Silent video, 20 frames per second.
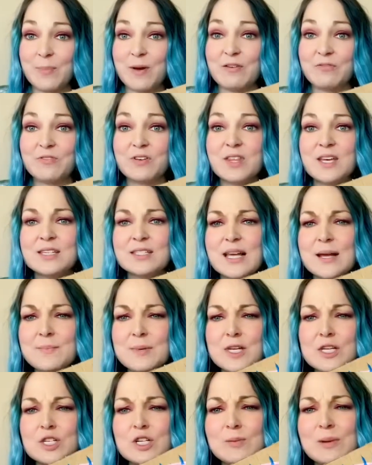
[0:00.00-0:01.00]
But for this, I'm
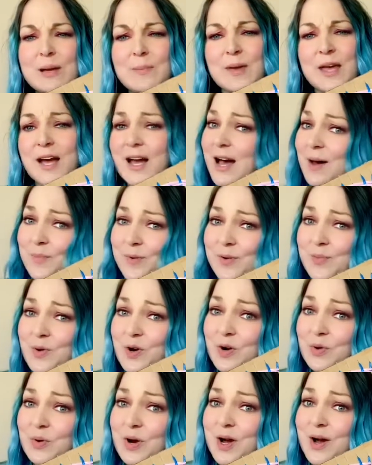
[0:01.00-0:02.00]
gonna do maybe a couple
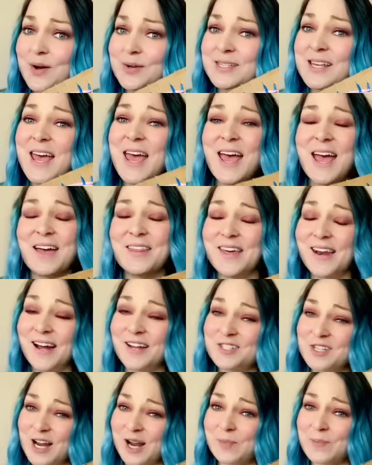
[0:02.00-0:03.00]
more rows and then I'll
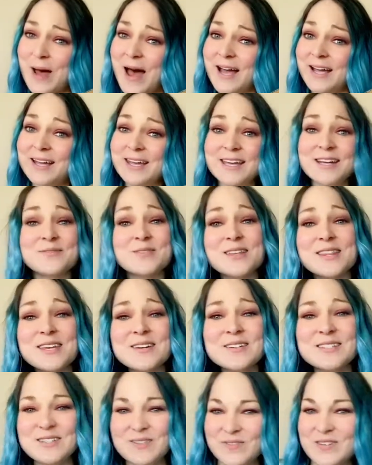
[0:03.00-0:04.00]
check back in with
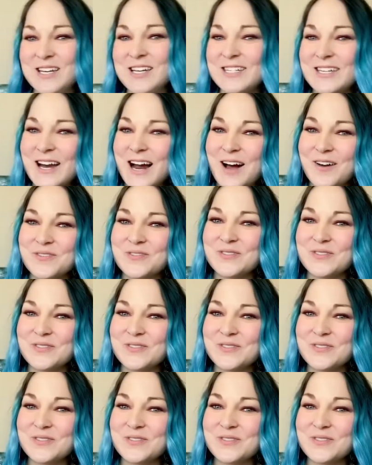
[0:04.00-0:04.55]
you to finish it off.